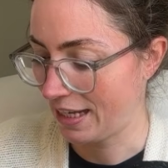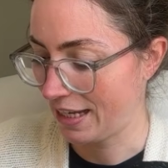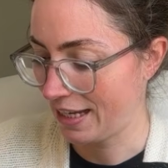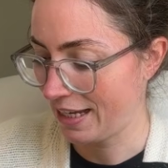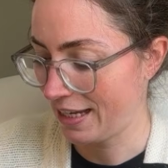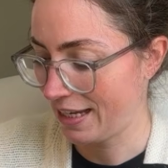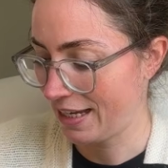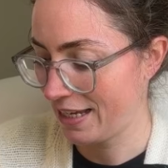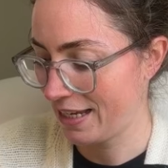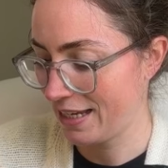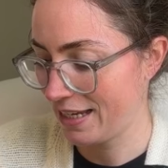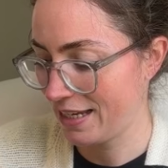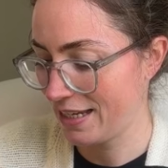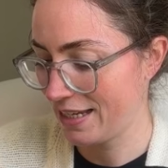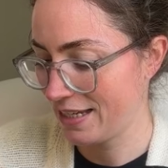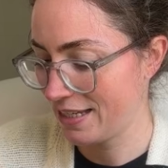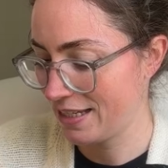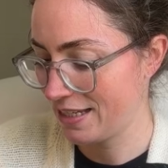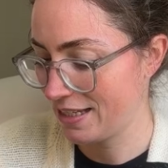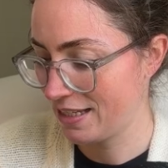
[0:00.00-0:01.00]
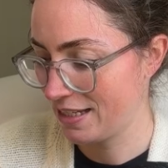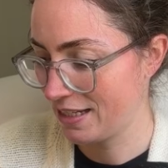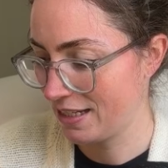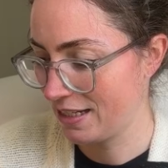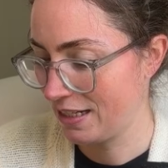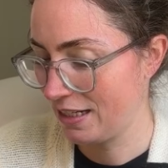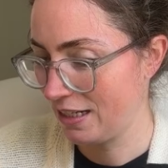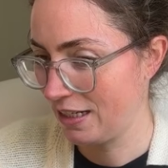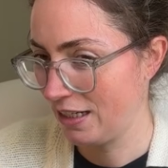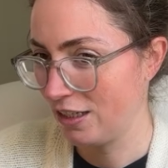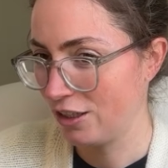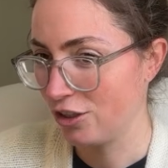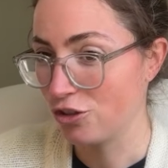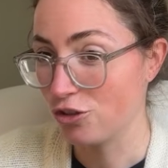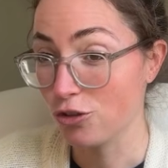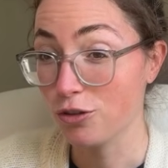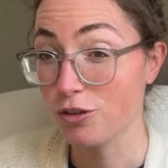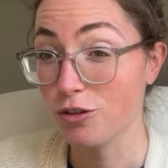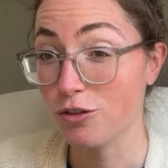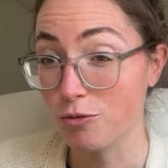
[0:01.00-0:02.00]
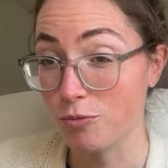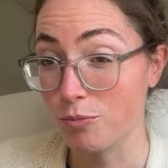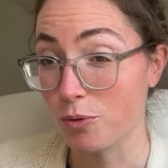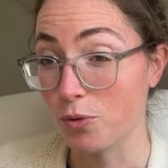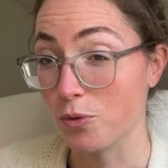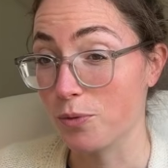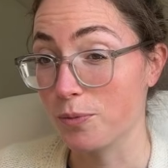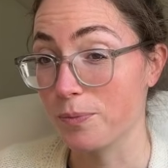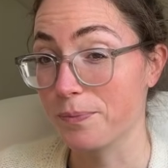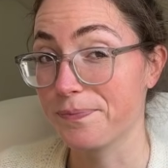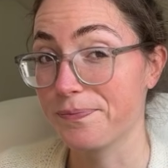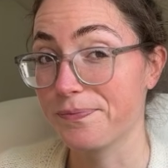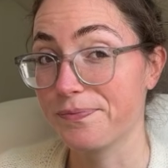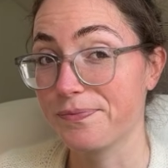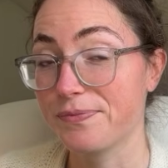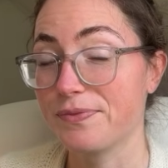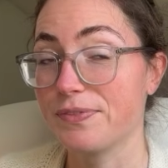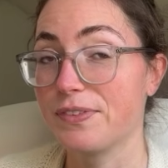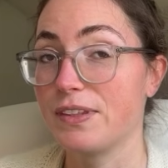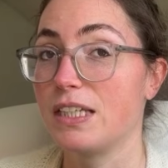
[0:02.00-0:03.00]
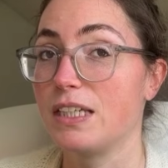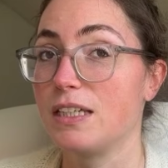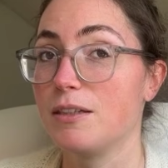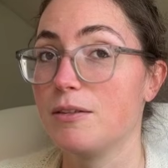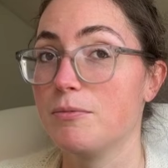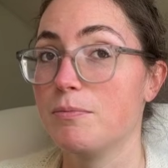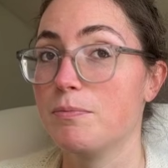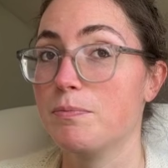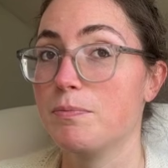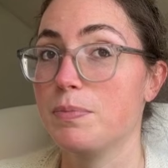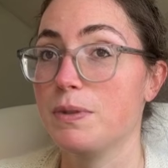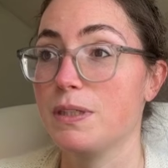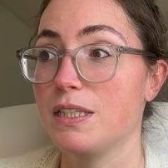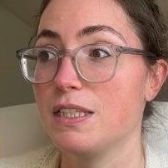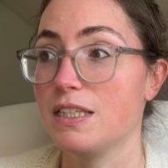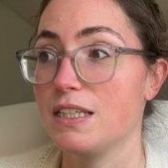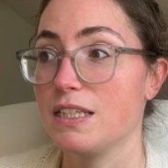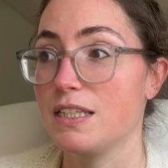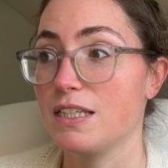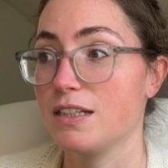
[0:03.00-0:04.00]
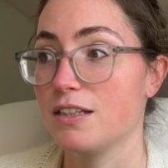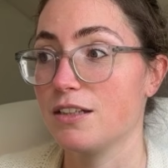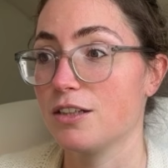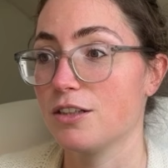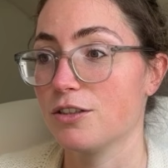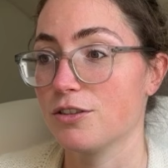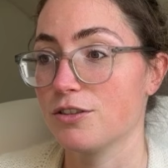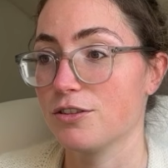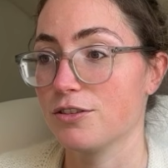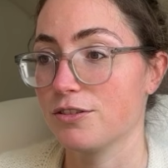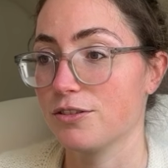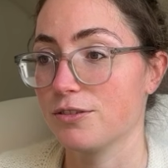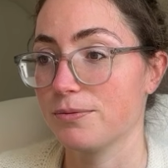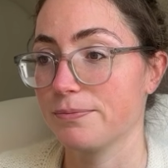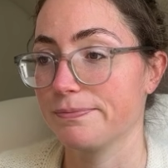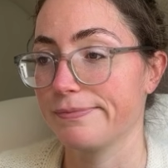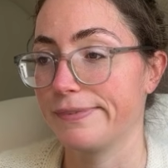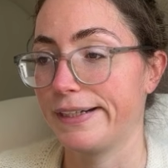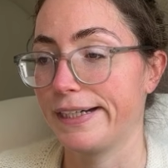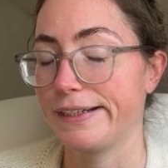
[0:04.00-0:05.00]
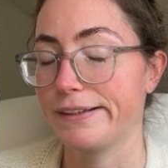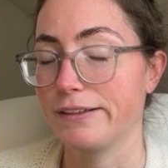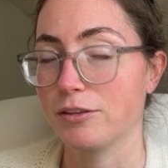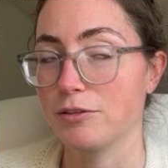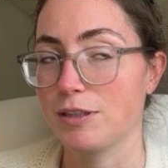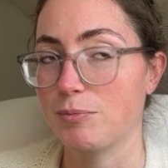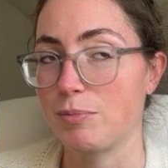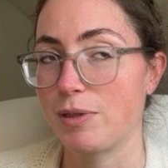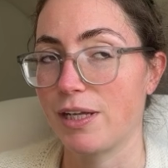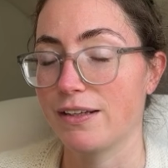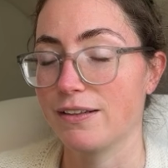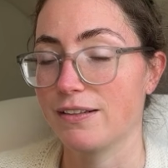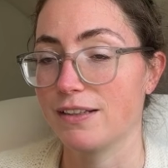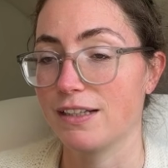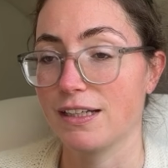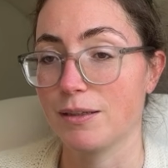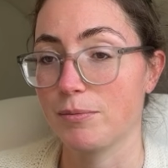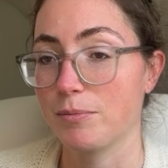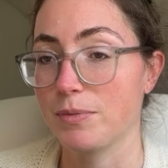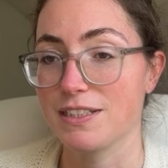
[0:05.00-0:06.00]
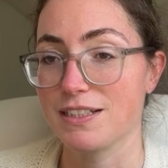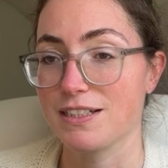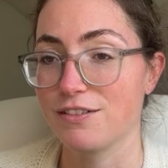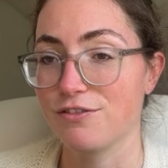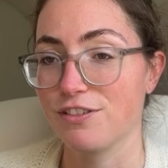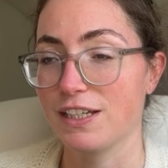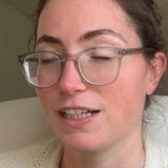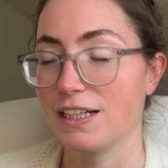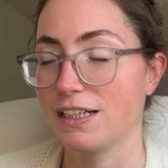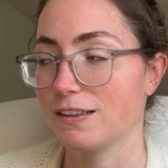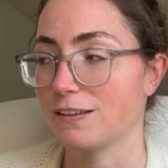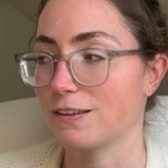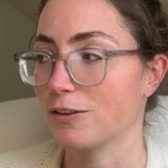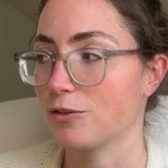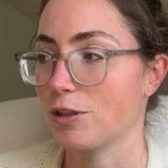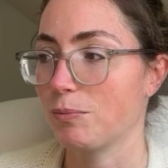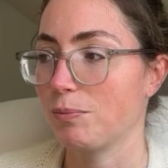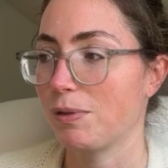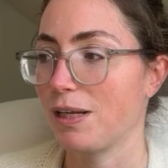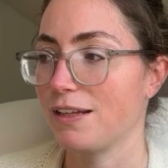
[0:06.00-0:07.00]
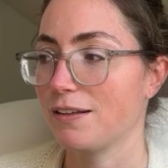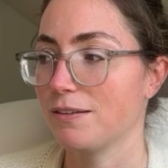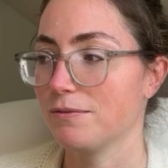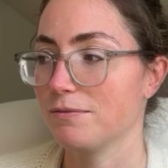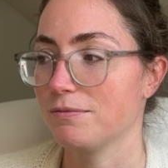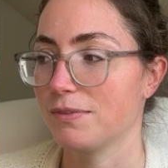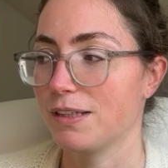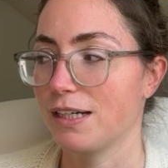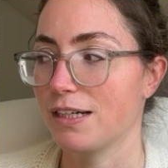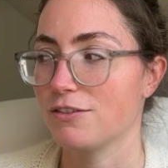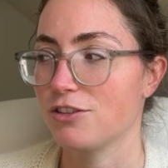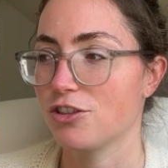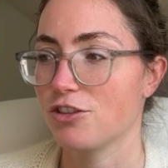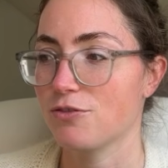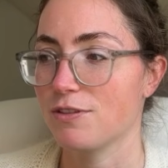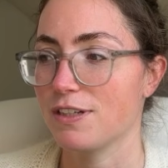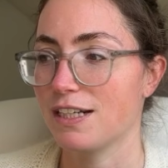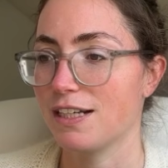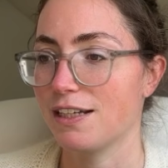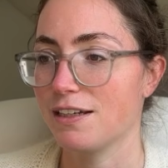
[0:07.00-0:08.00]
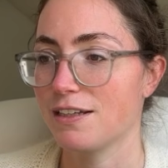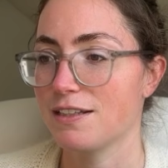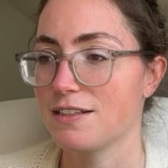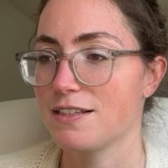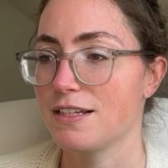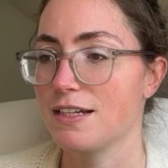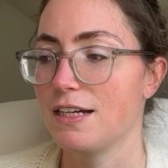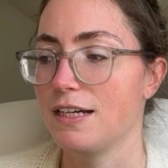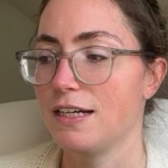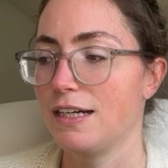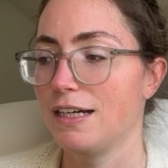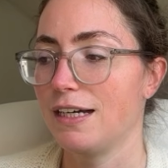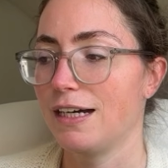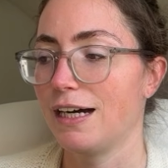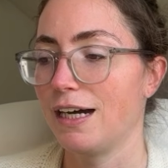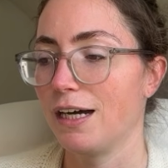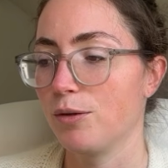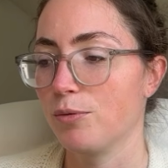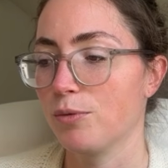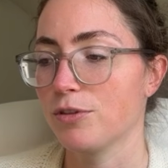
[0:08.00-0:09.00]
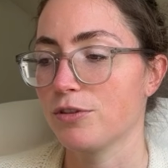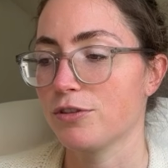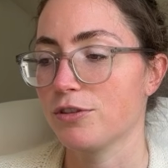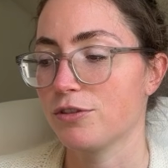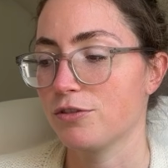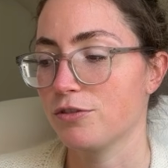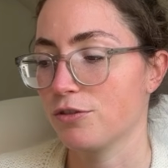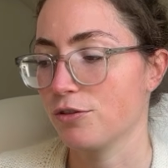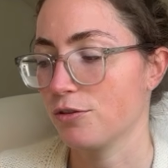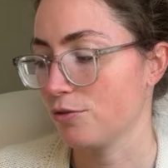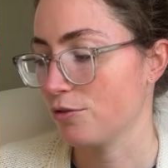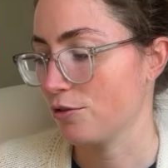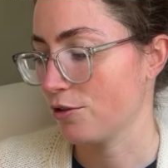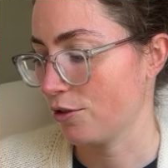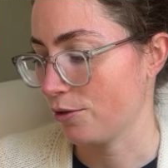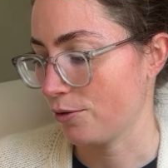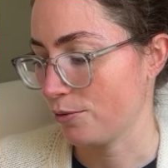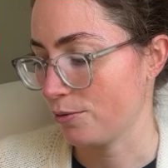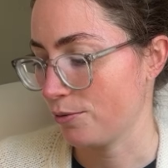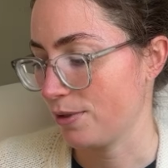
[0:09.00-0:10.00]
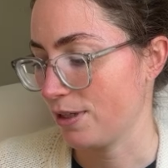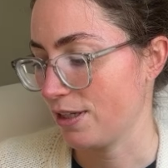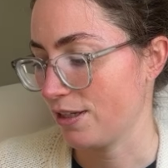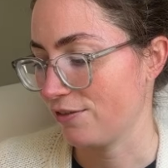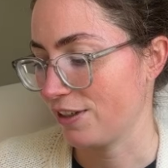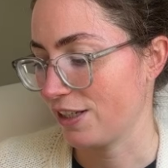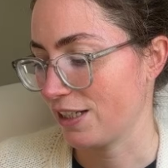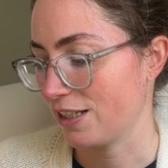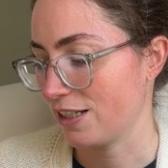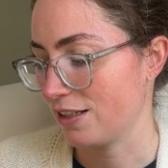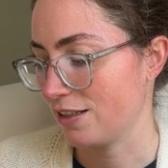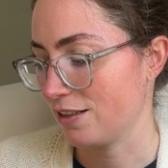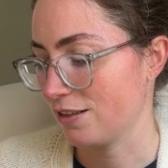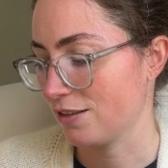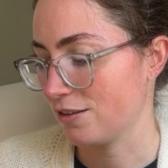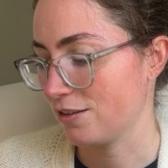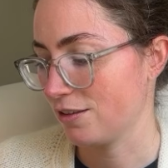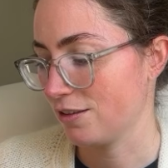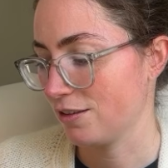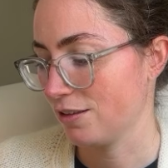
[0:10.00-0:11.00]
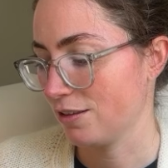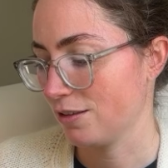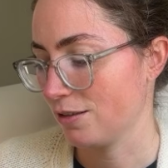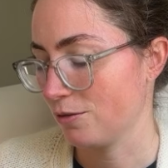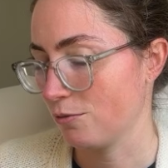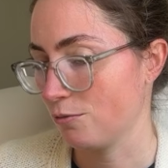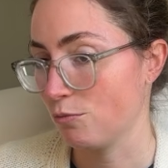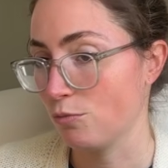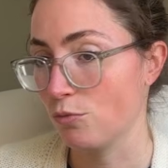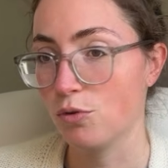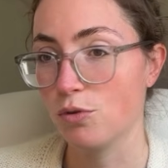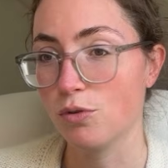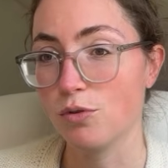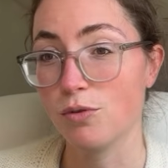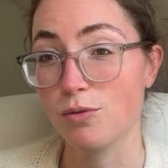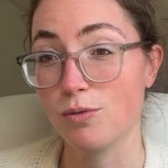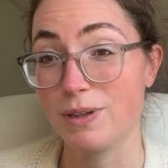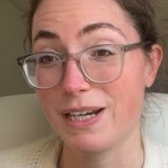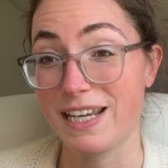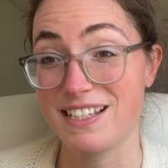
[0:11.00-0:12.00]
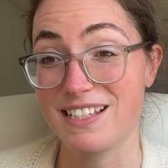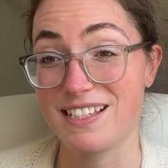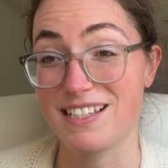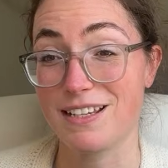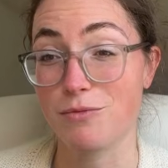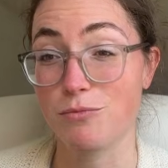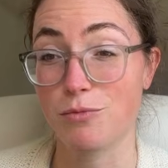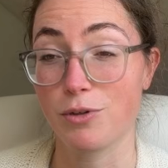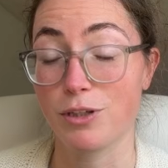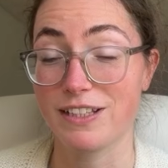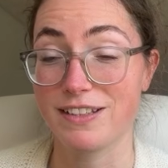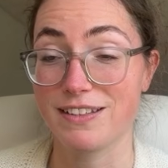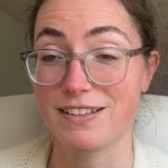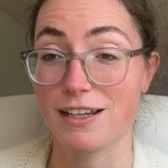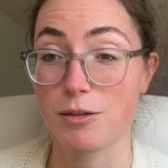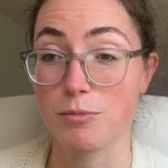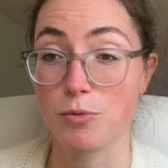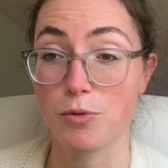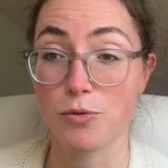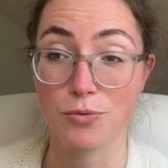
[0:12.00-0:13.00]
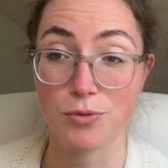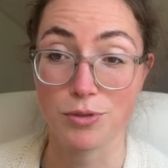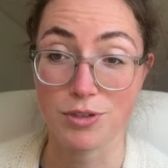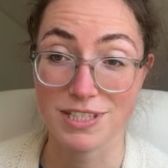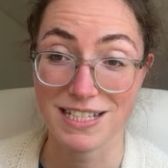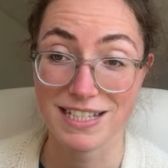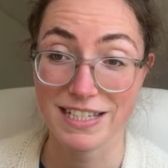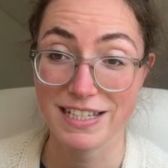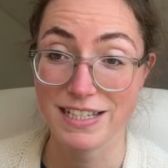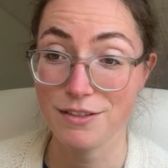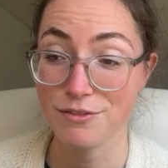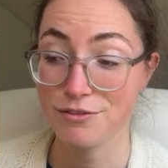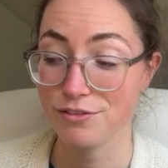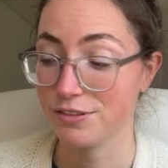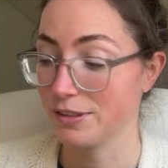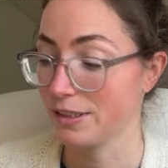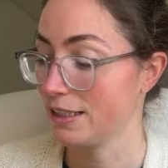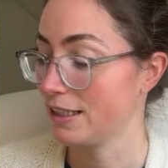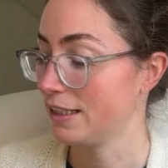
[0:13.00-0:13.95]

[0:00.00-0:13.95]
I joined a new ball because I had a great plan and I'm basically failing at a great plan. I just realized I wanted to know if I needed more or less than one entire ball for a sleeve.